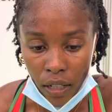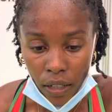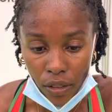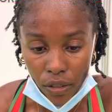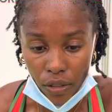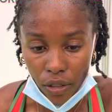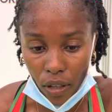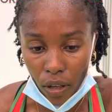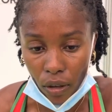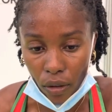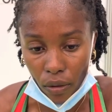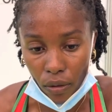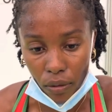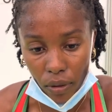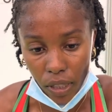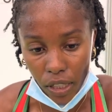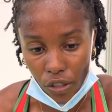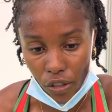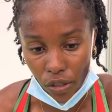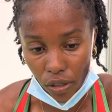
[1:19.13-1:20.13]
So
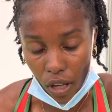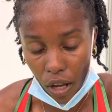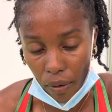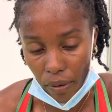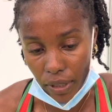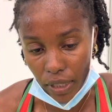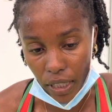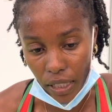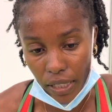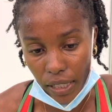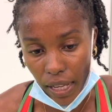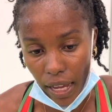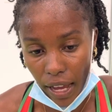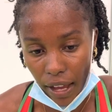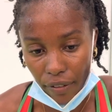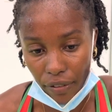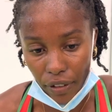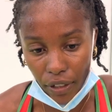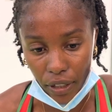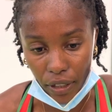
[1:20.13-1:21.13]
it's just always good to
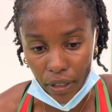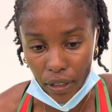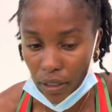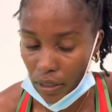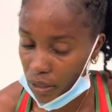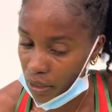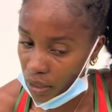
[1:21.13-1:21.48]
have her,